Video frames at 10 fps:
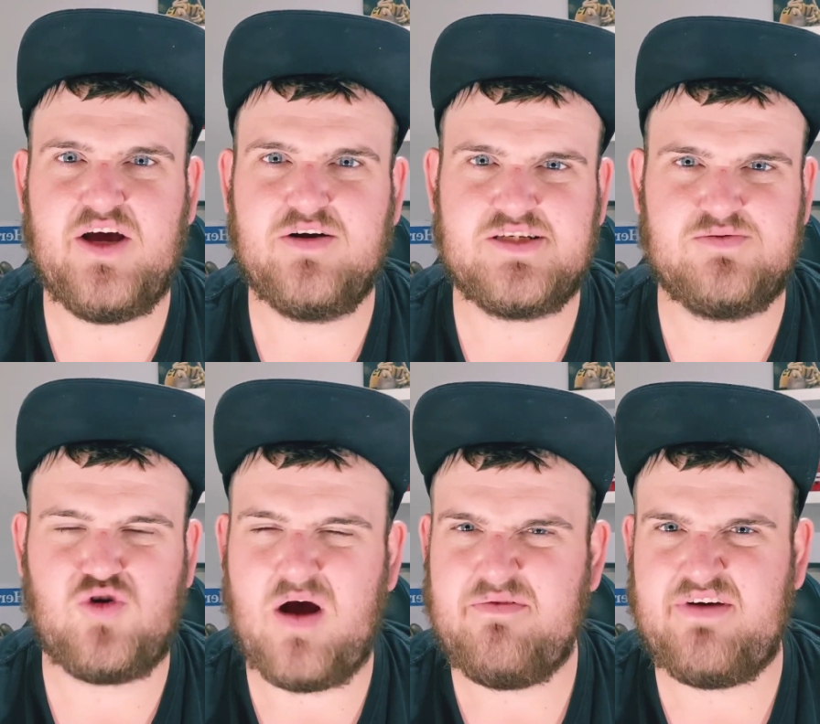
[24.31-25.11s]

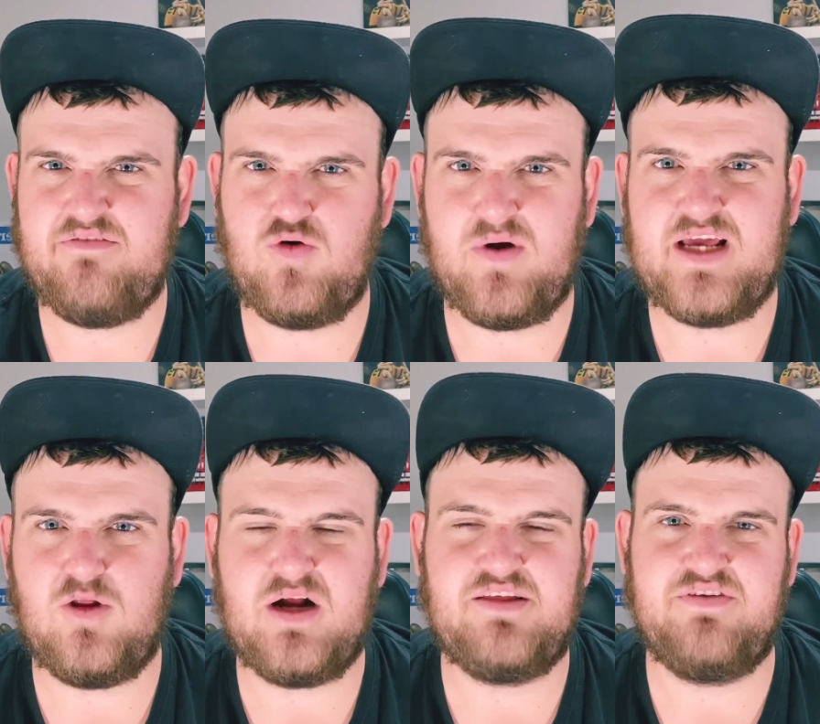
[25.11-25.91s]
Subscribe if you haven't already.
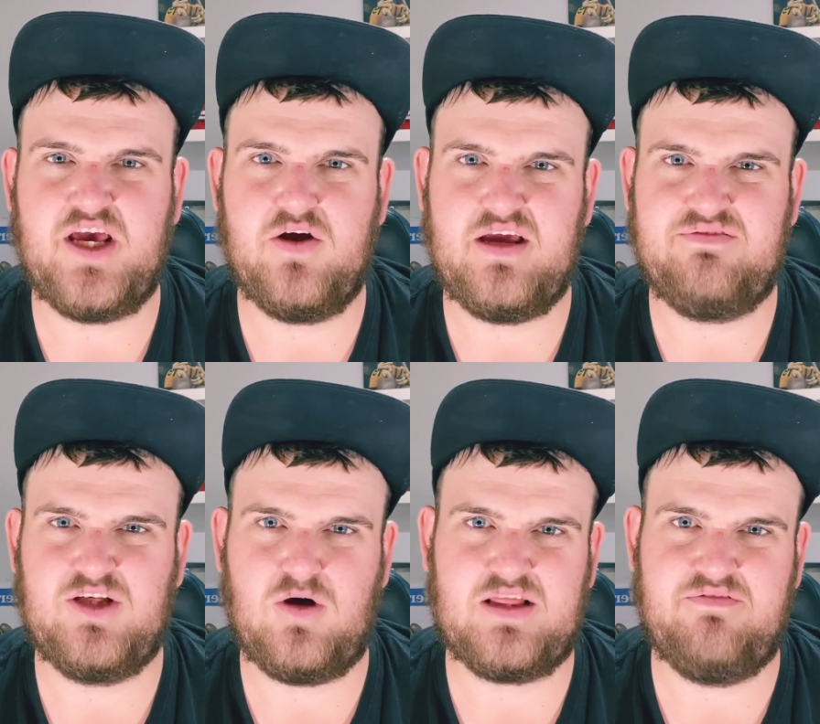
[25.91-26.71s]
Like the video if you
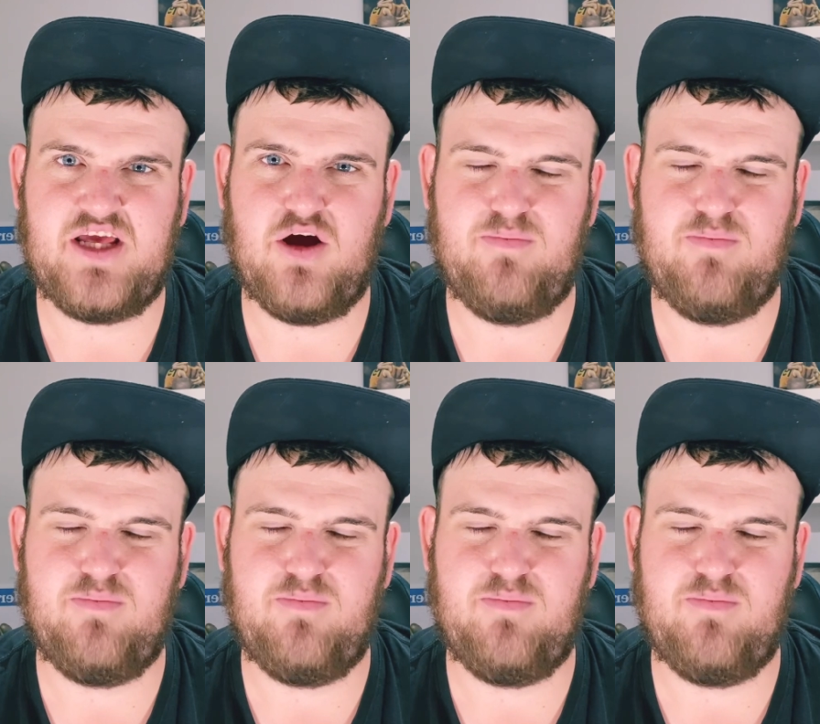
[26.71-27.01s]
like the video.